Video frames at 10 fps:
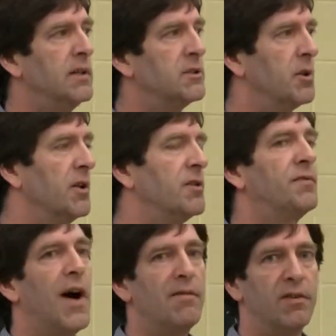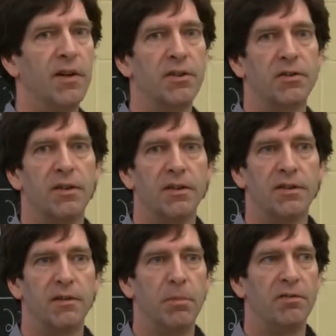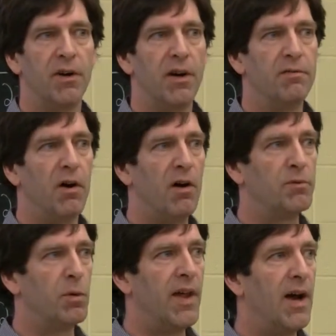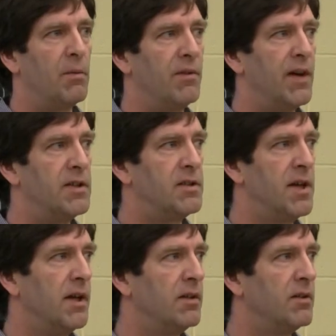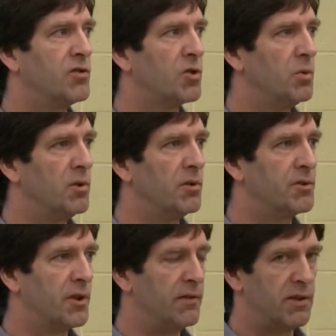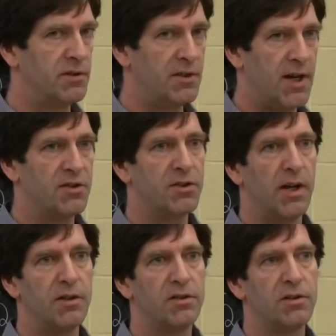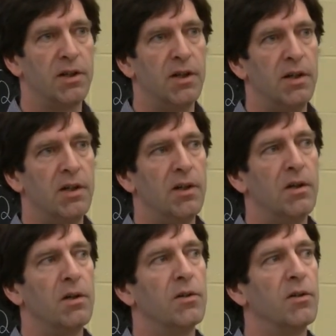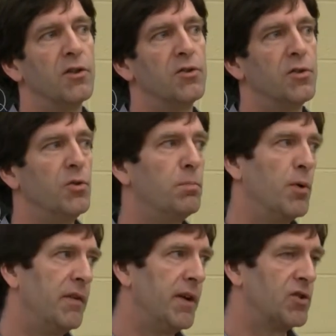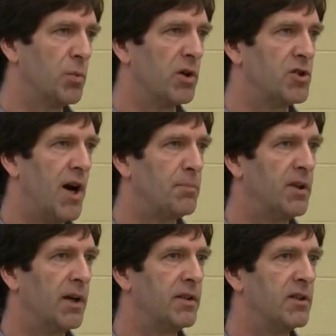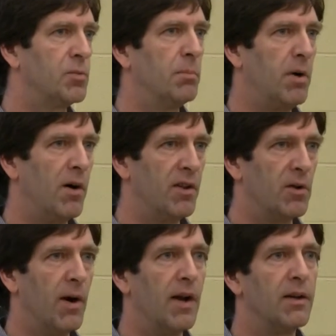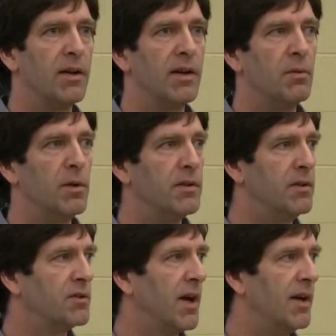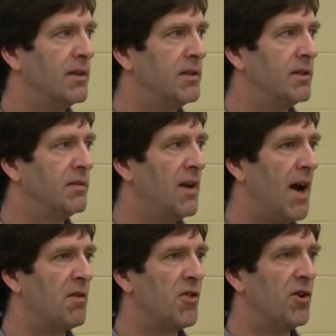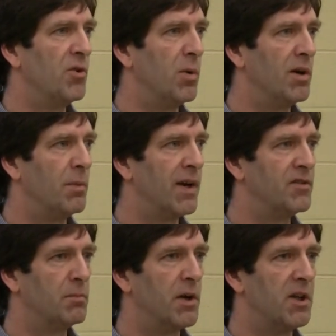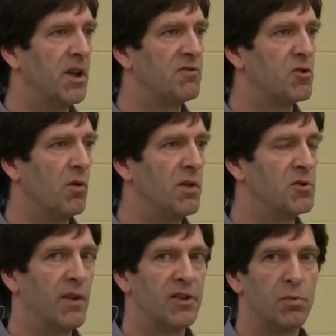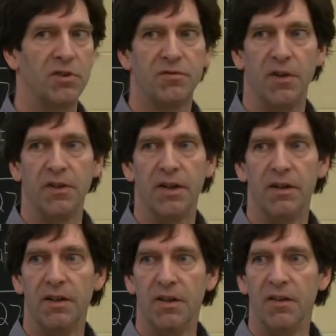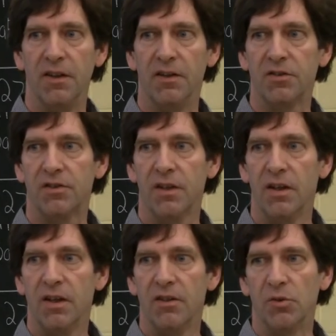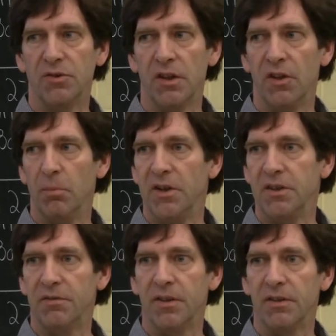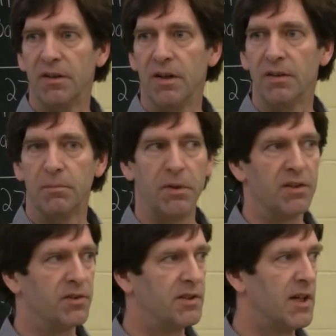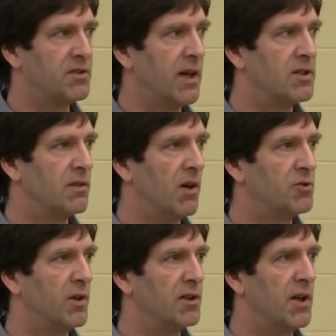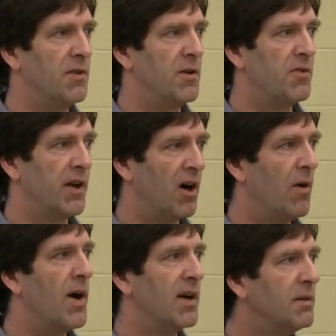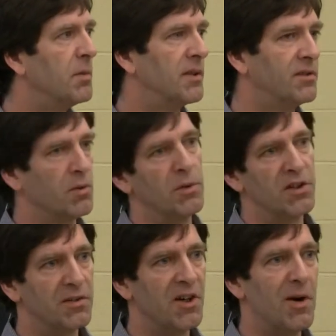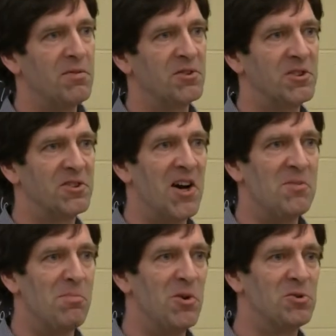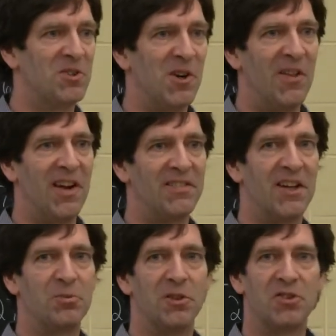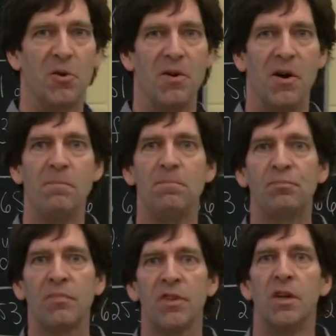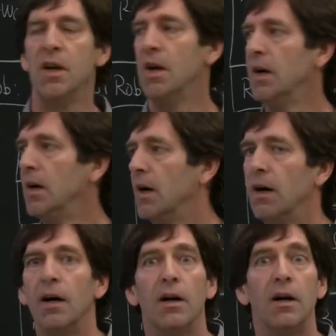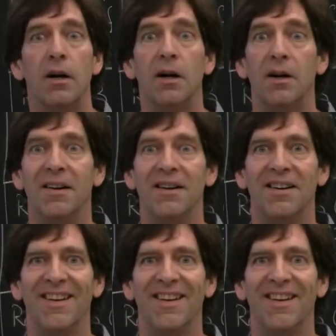So there's five of us that have been very involved with that. We've had 10 schools serve as test sites. The two previous workshops like this were part of the grant, and we decided to have a third one. We had some money left over, so that's what's funding this. So it's a little bit different uh, because the test sites have all sort of done their thing already. But so when you, your references to utmost and all that, that's what's going on. Now utmost has been introduced.